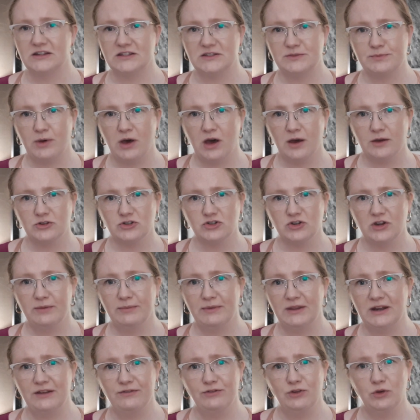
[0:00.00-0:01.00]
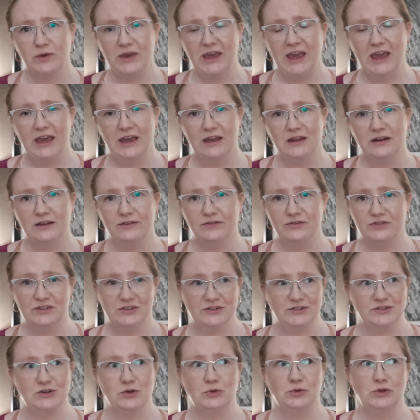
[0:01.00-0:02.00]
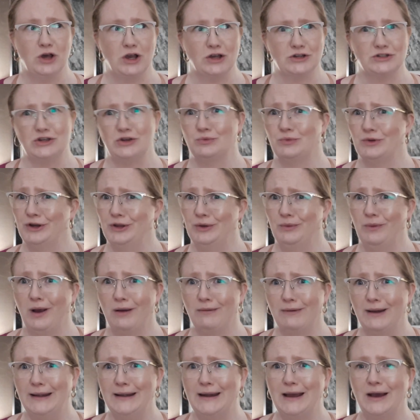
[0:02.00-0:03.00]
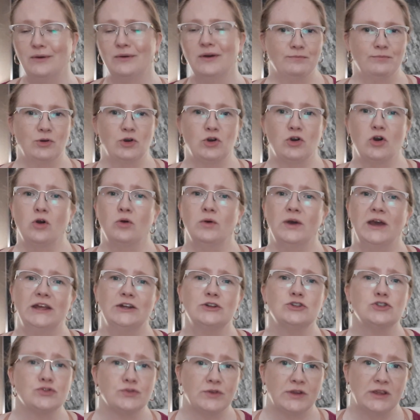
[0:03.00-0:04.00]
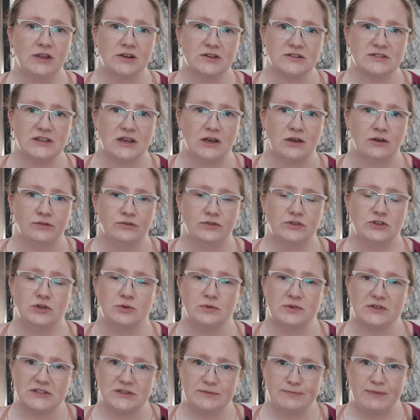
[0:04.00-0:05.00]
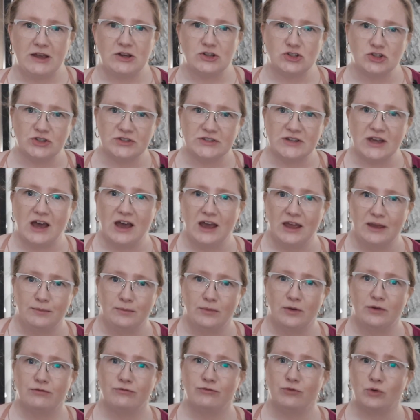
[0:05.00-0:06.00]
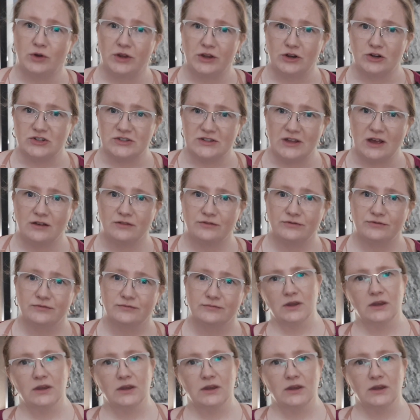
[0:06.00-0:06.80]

a spa treatment if you can, if there's no lockdown where you are right now. But go and treat yourself to a special time for yourself.